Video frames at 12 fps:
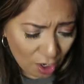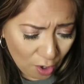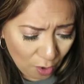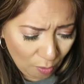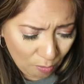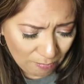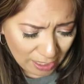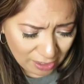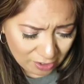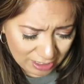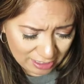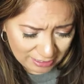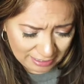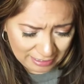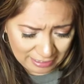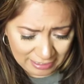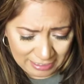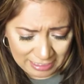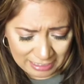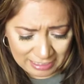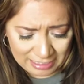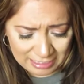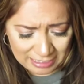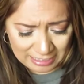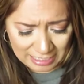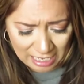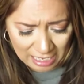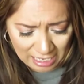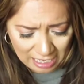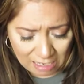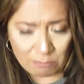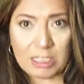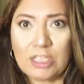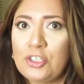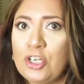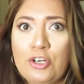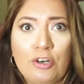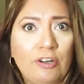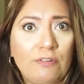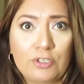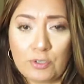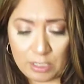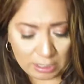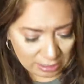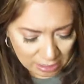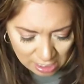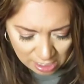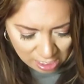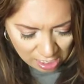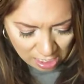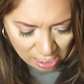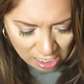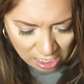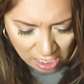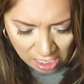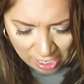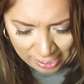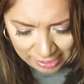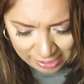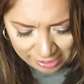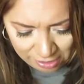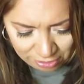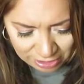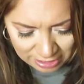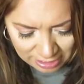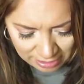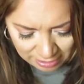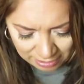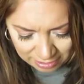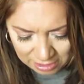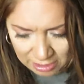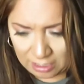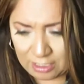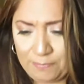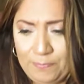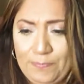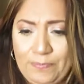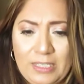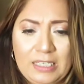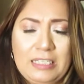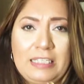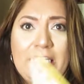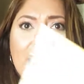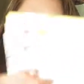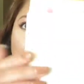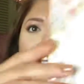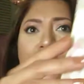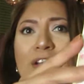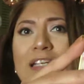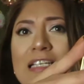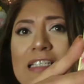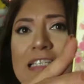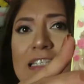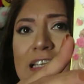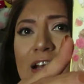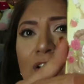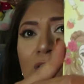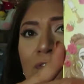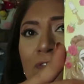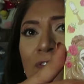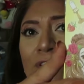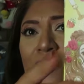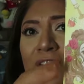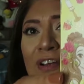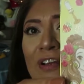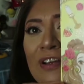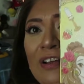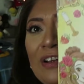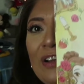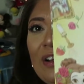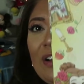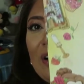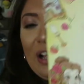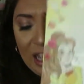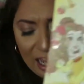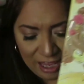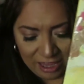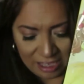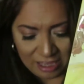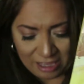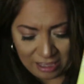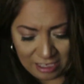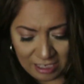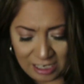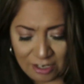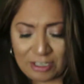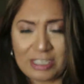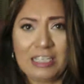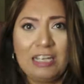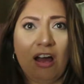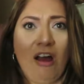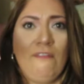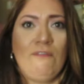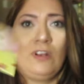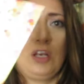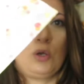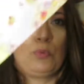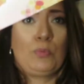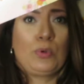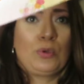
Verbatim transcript: Oh my goodness this is I'm such a nerd to this and here's the the stationery itself and then here's the envelope